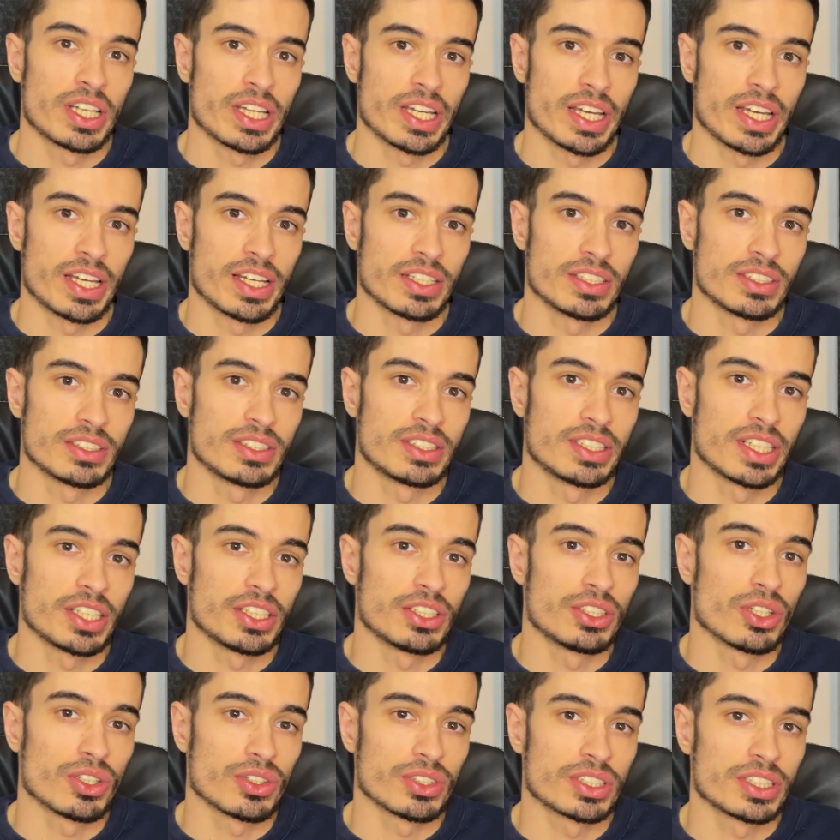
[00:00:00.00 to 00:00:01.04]
and they
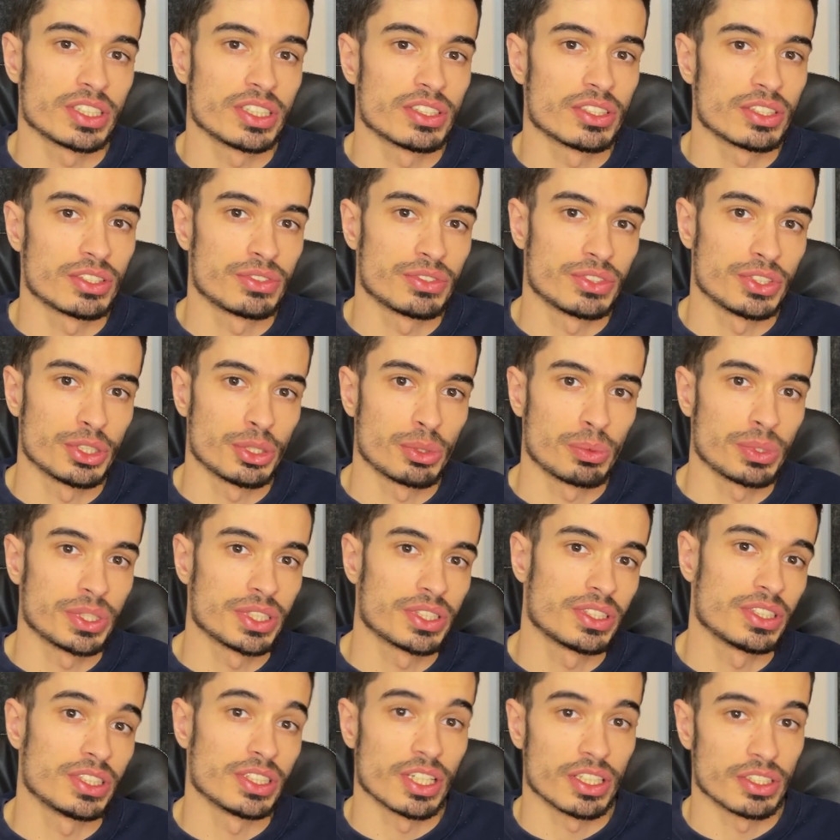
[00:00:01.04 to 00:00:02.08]
don't interfere
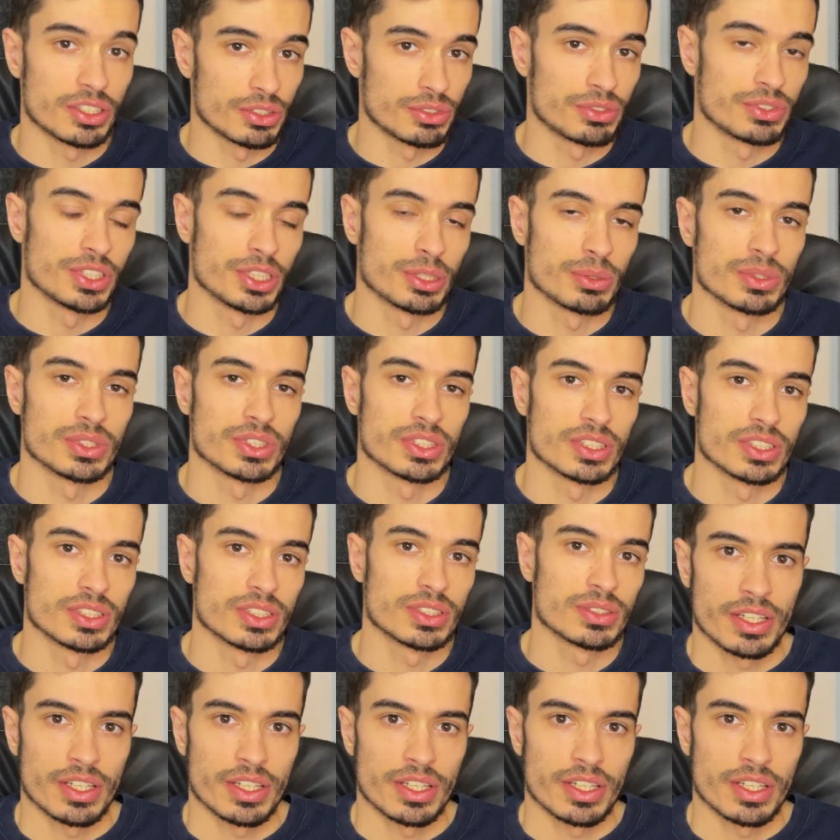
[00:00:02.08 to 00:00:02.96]
with the other frequencies.